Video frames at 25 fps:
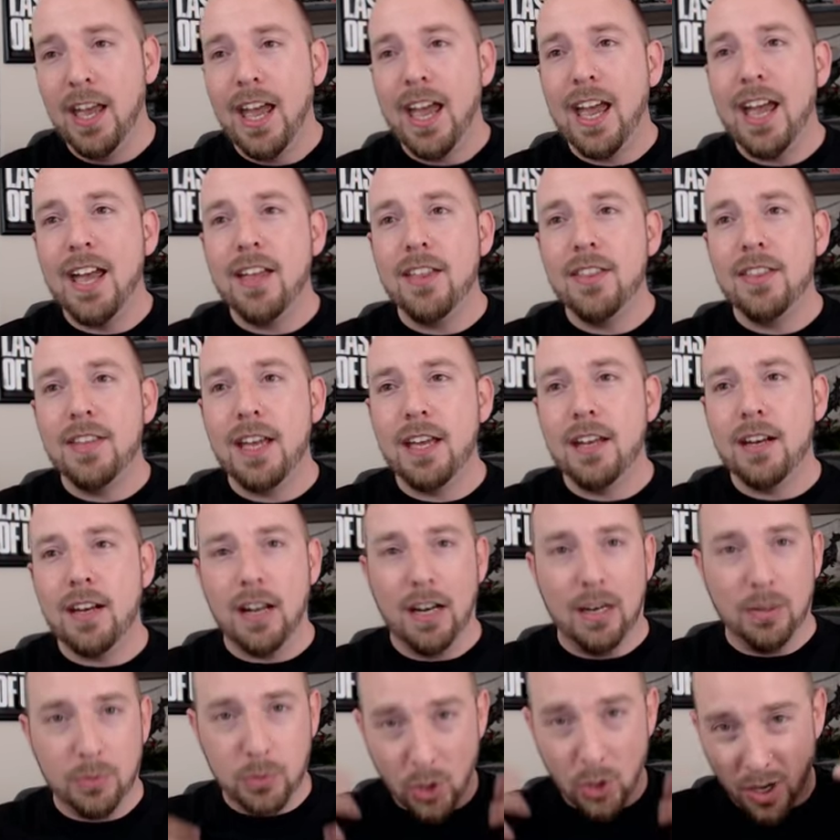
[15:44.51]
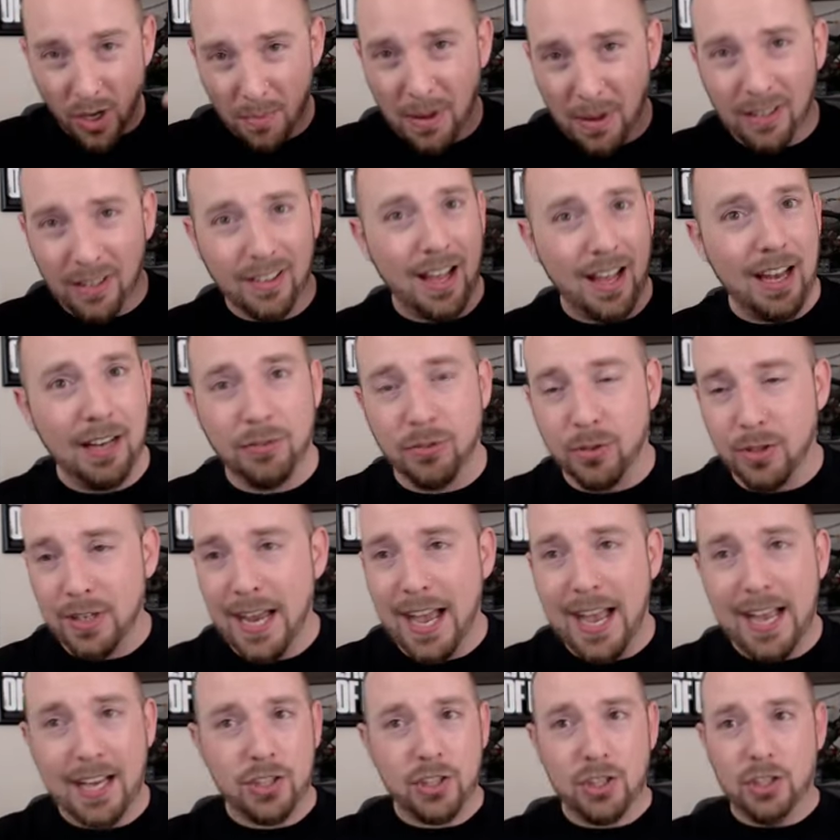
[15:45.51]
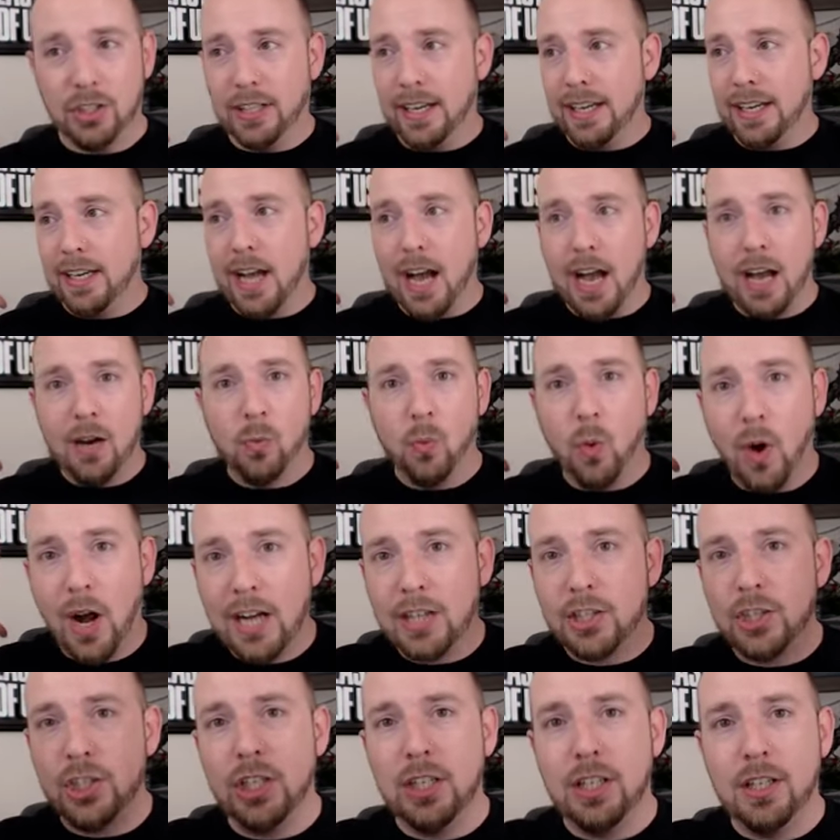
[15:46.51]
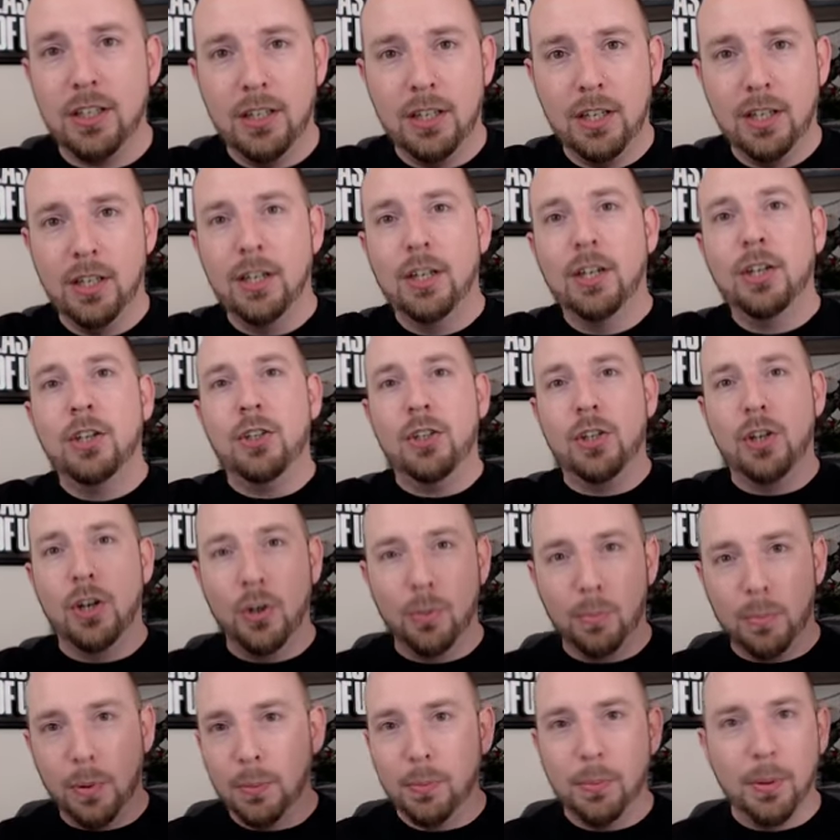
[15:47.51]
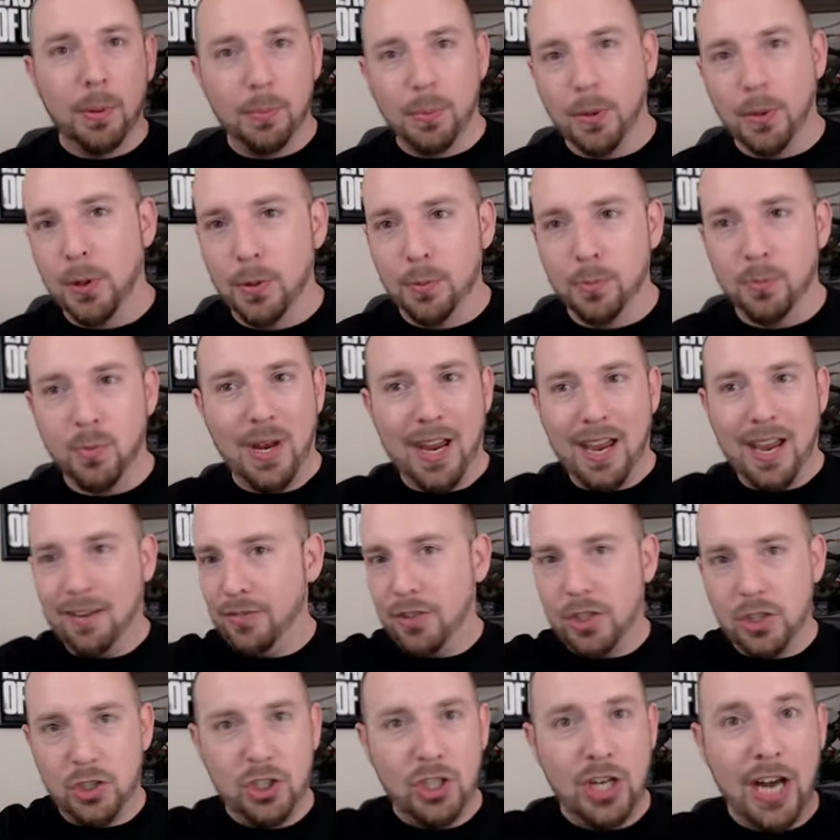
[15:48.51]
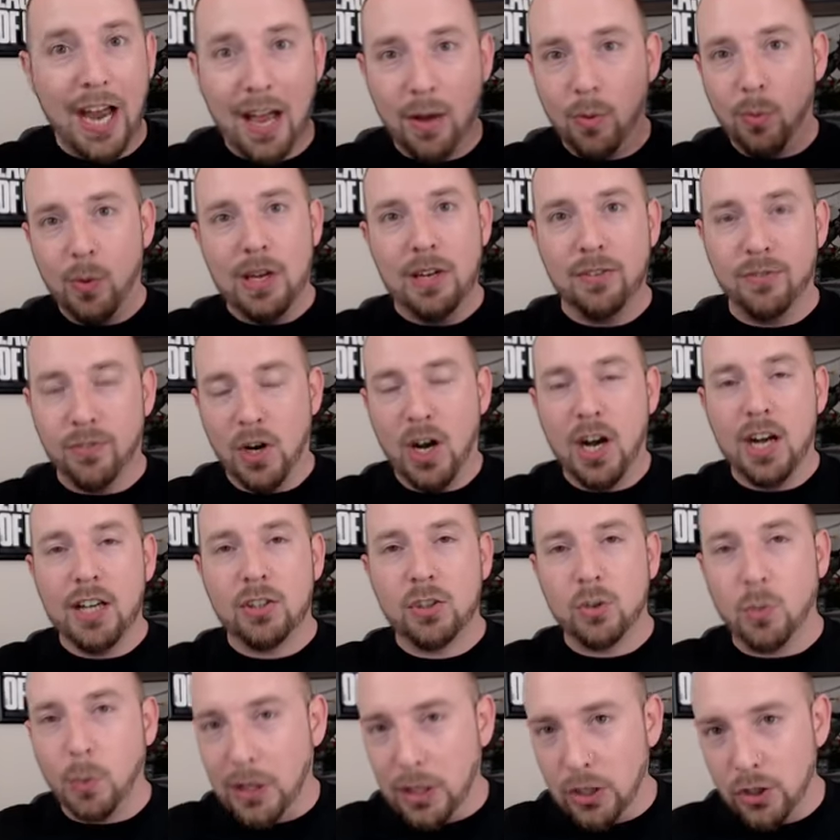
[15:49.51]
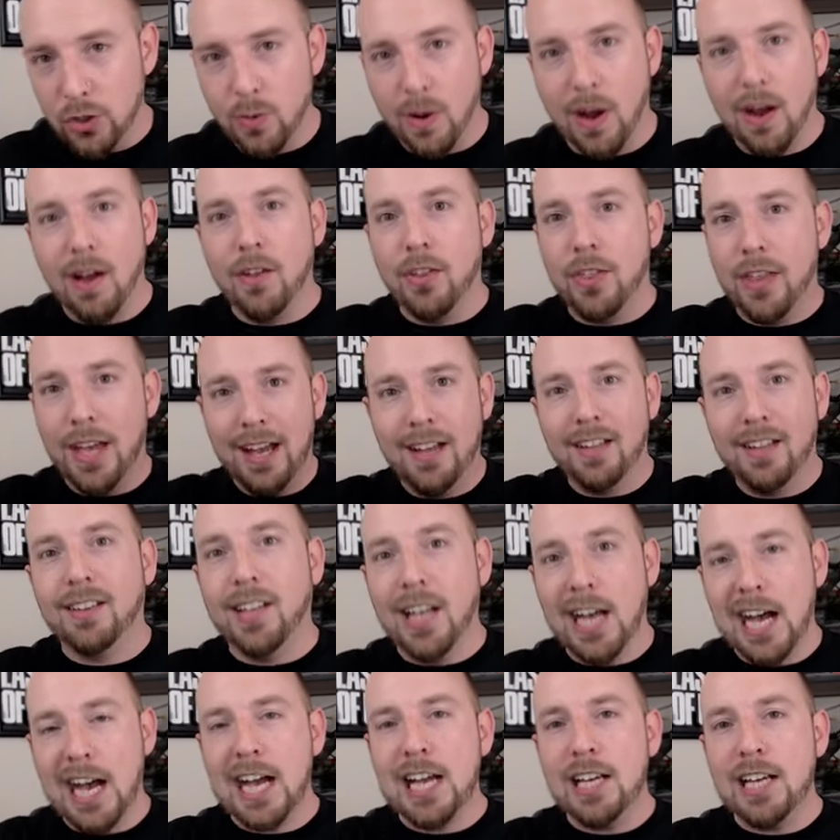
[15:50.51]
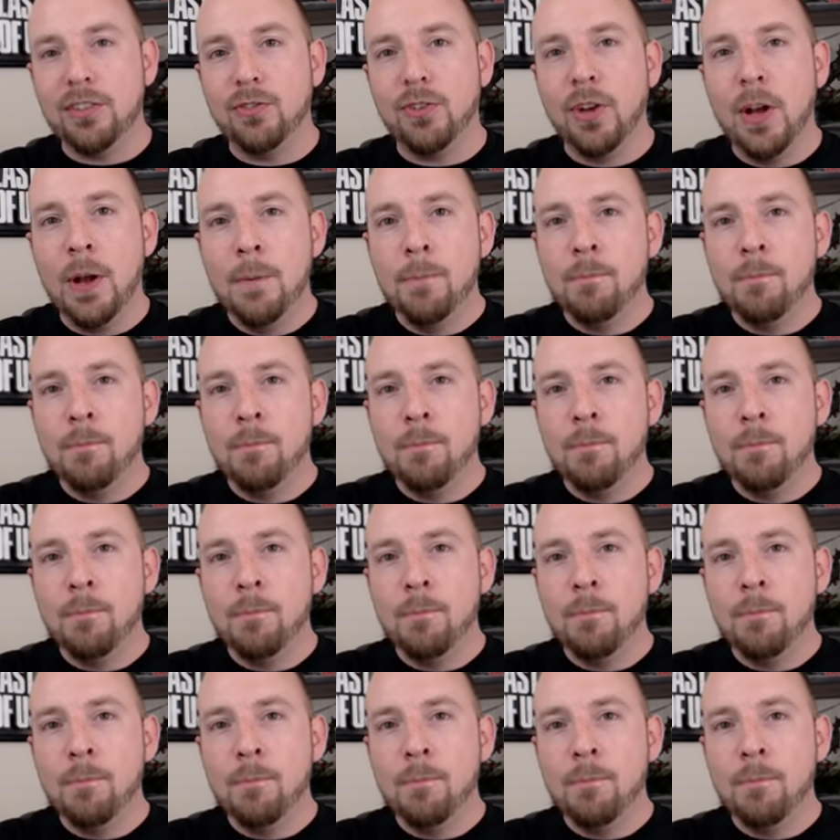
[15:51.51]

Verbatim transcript: And then, and I'm talking about live reaction, like I watch it, you know, boom, boom, boom. We have the chat, we have us, we can do that live.